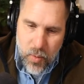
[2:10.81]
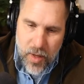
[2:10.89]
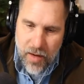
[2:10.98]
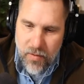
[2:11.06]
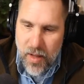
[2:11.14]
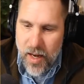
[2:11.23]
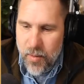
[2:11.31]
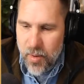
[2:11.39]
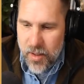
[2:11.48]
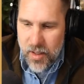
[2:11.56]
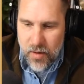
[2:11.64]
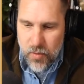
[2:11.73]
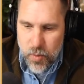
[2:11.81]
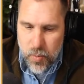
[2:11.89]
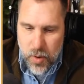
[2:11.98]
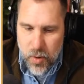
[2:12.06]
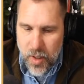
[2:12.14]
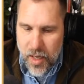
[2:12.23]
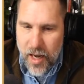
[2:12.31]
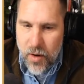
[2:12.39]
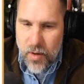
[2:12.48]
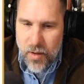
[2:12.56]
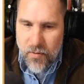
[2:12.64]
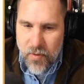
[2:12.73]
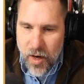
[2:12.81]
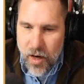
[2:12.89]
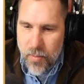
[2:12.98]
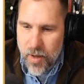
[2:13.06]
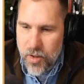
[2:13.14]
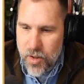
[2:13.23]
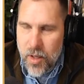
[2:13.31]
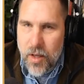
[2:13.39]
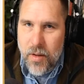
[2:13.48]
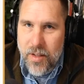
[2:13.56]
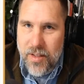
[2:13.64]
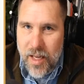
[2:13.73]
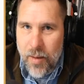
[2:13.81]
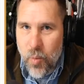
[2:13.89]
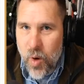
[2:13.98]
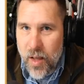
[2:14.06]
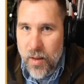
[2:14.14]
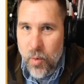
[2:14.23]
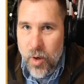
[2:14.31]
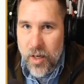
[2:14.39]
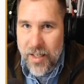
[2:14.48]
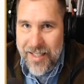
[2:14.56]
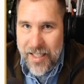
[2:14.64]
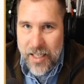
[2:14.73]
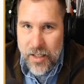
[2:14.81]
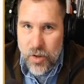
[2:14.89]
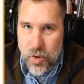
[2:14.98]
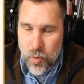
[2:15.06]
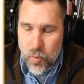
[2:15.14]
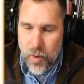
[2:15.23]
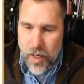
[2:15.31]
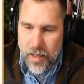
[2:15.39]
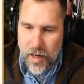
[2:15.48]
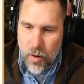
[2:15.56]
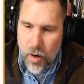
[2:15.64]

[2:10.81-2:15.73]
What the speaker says: we have liability coverage broken out in very much the same way that we're going to dig into right now.